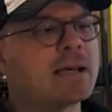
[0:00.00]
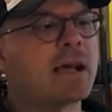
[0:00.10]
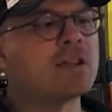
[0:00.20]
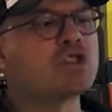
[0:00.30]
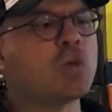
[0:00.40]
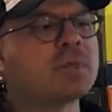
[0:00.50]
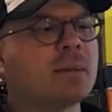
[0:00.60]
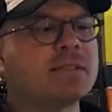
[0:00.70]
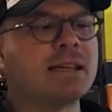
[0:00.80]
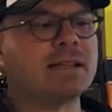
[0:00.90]
kind of soap
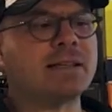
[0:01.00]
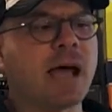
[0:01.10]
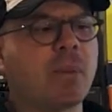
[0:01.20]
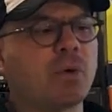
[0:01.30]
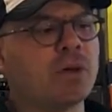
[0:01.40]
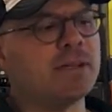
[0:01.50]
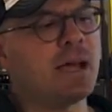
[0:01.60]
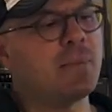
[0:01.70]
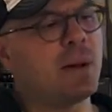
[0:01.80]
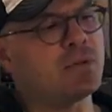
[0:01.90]
subsidy at the top, really
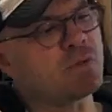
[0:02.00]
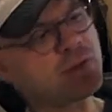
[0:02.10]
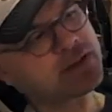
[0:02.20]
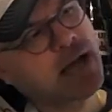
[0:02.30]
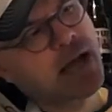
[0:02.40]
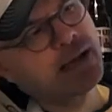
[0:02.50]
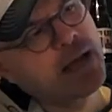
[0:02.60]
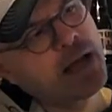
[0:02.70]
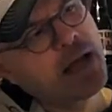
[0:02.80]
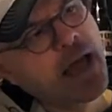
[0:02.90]
tight bubbles around the side,